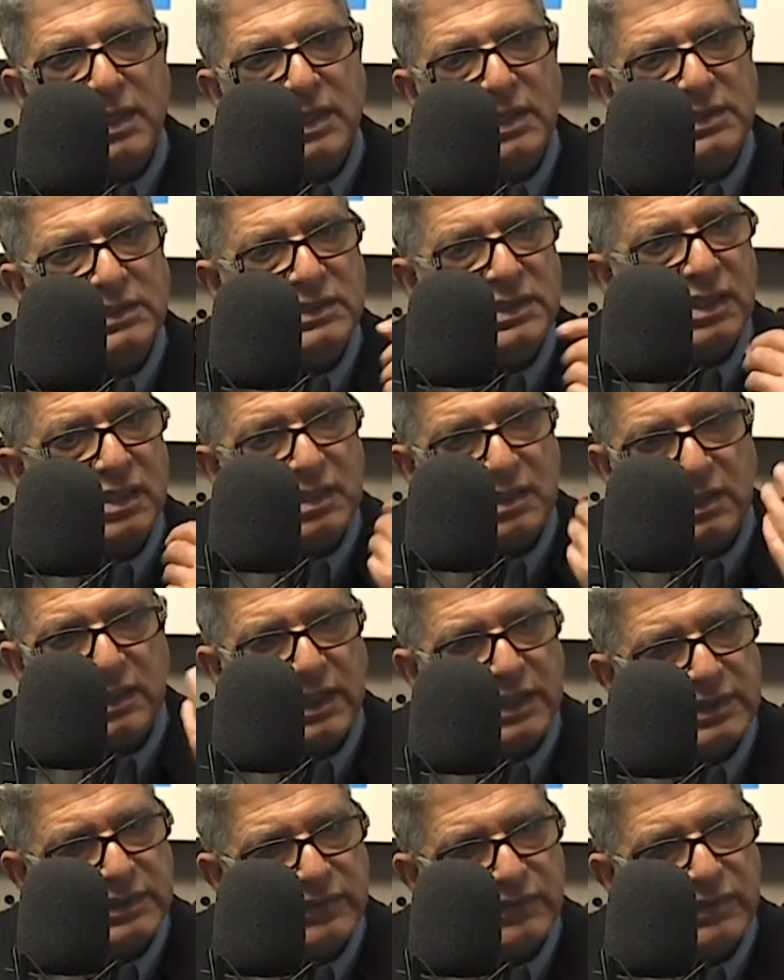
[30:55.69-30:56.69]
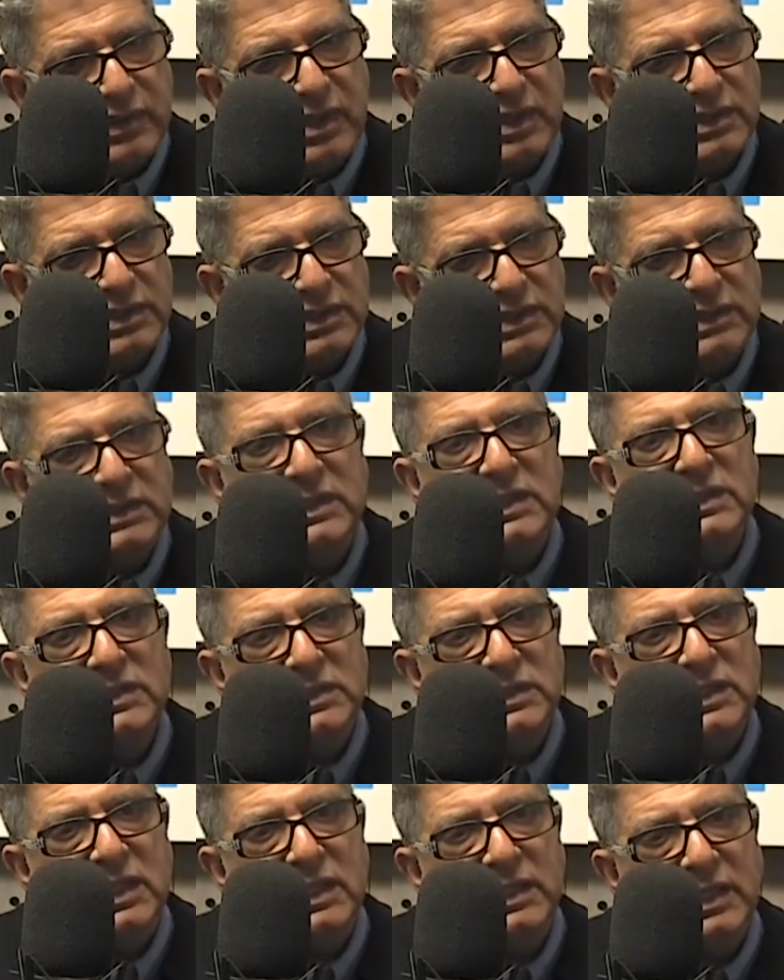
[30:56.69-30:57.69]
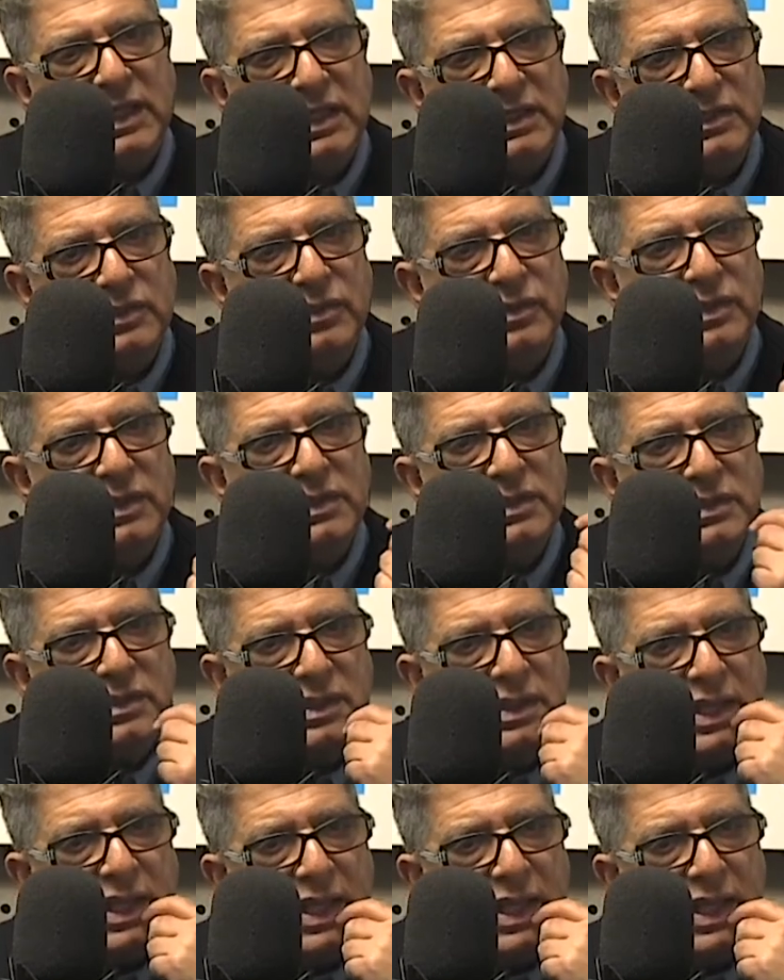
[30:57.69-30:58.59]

It's our collective consciousness that can do it.